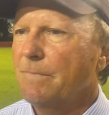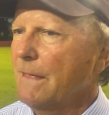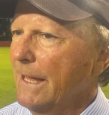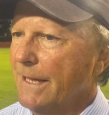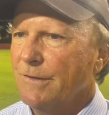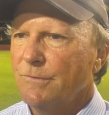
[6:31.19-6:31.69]

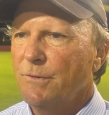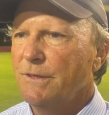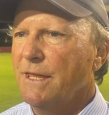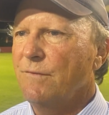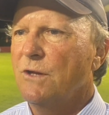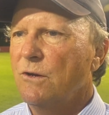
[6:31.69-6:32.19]
and when
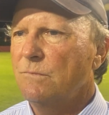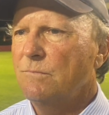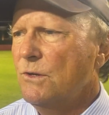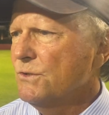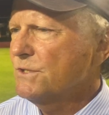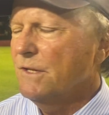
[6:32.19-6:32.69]
they've got
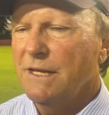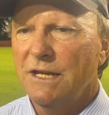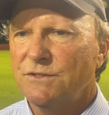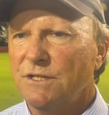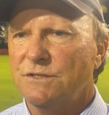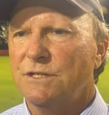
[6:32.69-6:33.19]
most of the
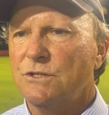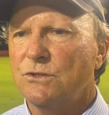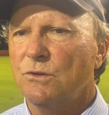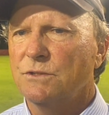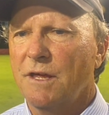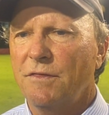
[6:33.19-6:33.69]
SEC
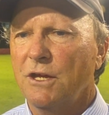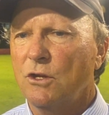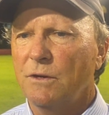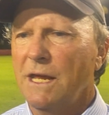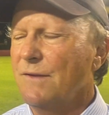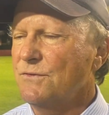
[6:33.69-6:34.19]
schools, I think
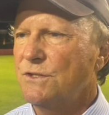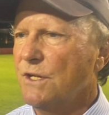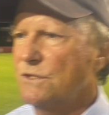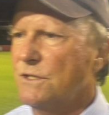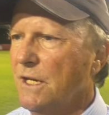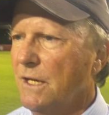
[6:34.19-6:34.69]
only have
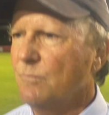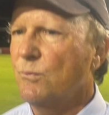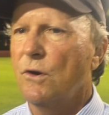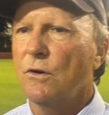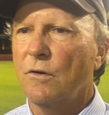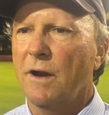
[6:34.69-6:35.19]
16
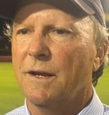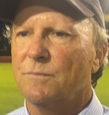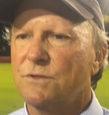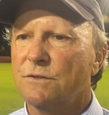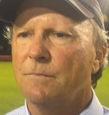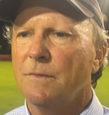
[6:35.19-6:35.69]

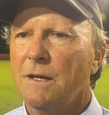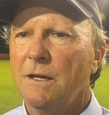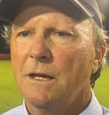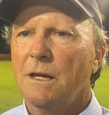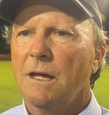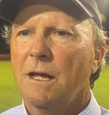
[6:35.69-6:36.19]
programs.
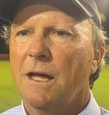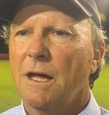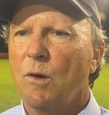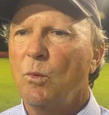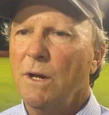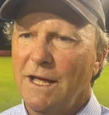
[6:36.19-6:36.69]

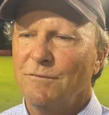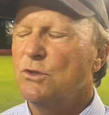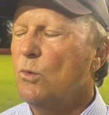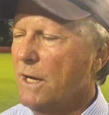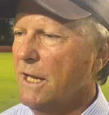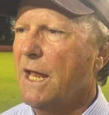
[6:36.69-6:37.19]
Uh, we have
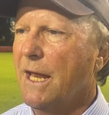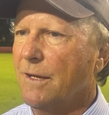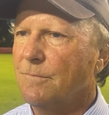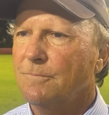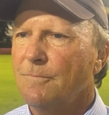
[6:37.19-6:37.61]
28,